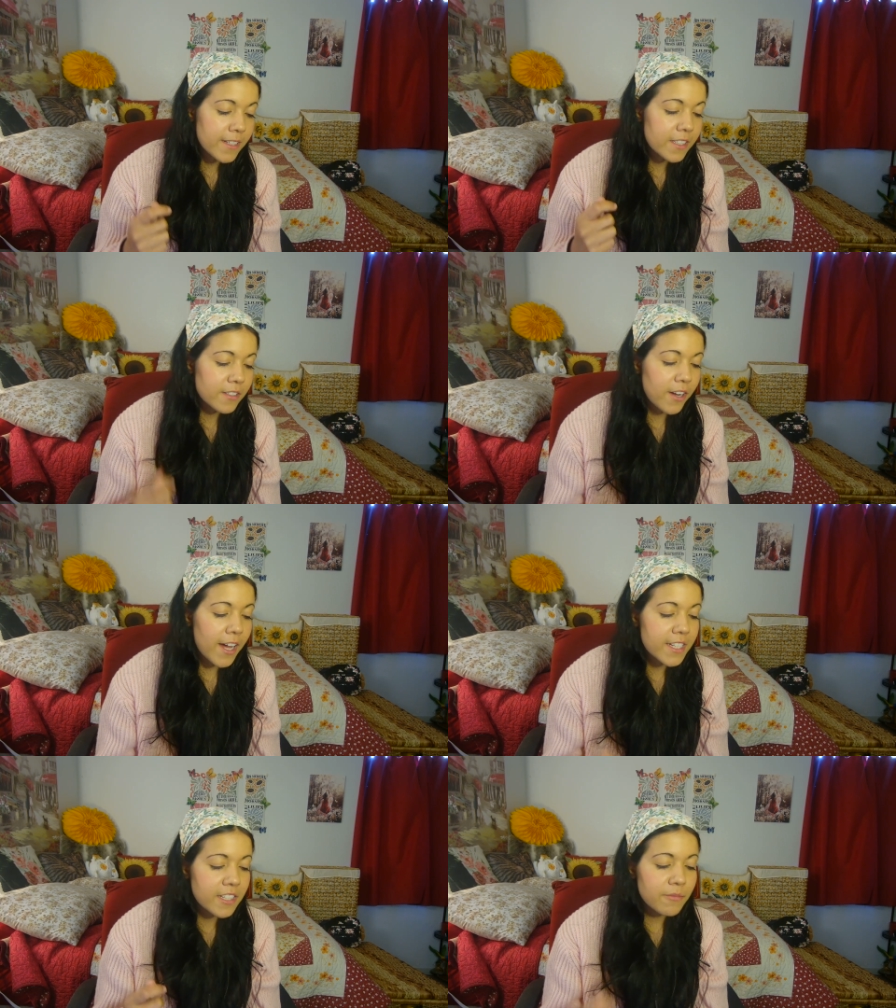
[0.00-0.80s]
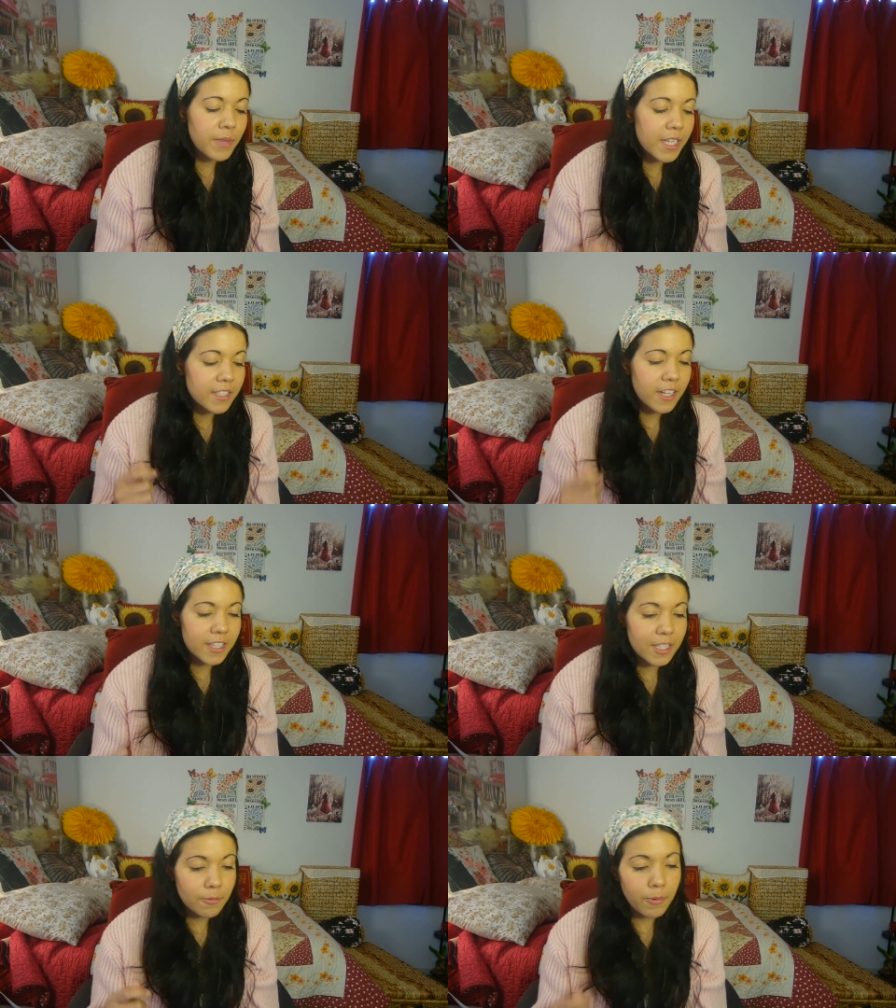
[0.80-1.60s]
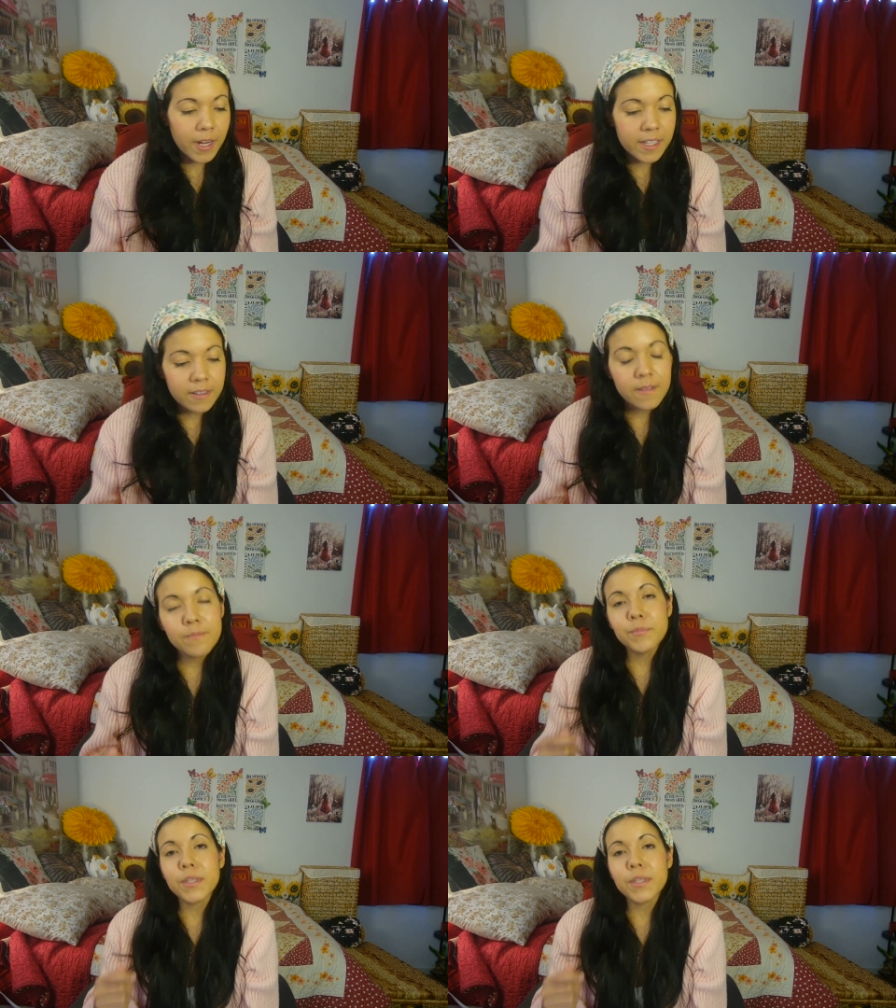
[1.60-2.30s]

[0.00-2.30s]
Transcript: His lies have made nothing right.